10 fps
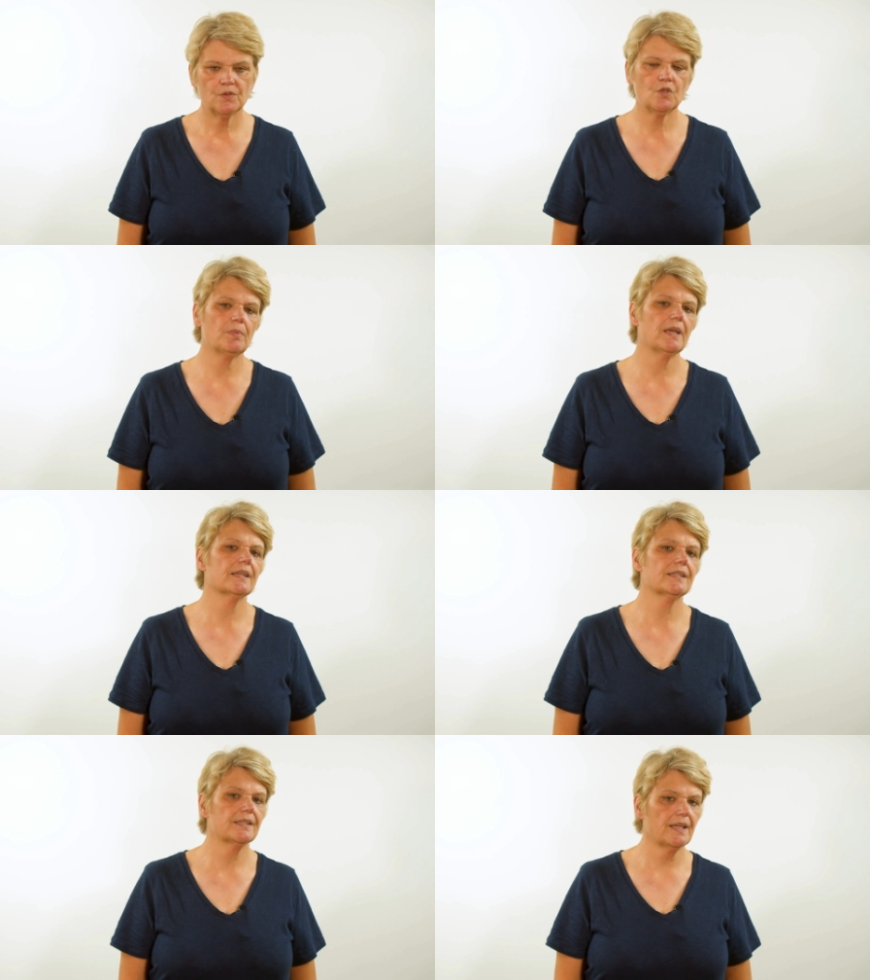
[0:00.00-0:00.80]
to be
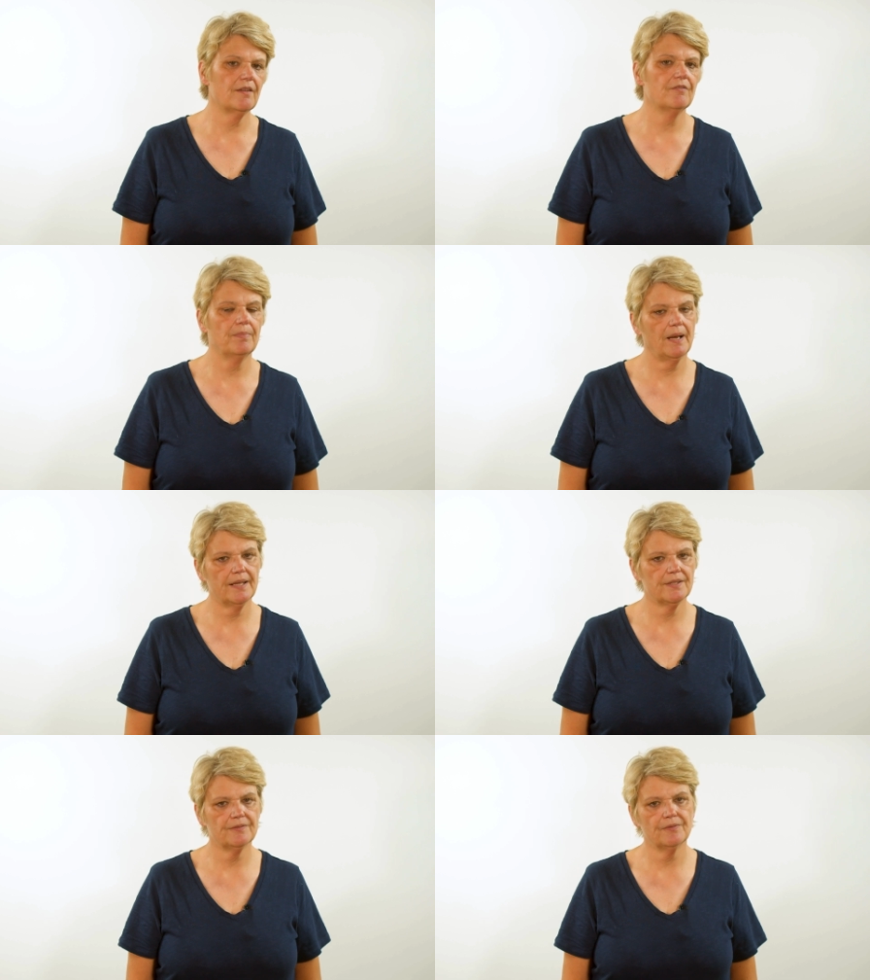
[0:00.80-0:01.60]
a safe
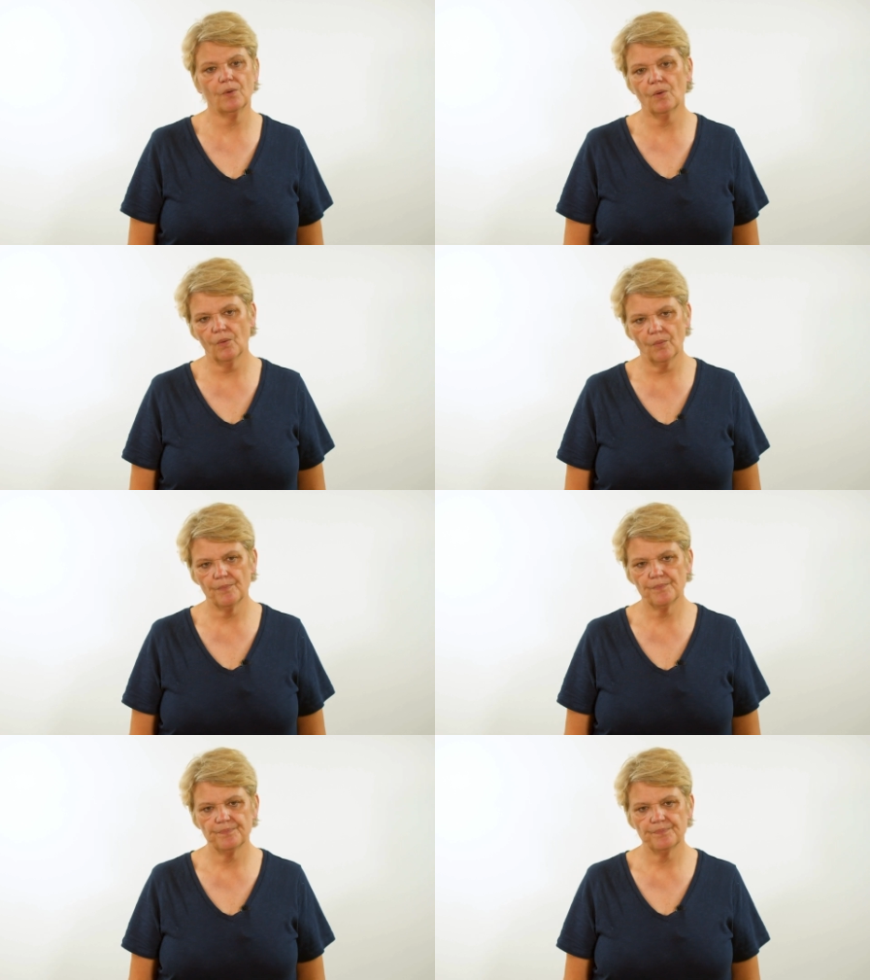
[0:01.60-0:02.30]
place for all.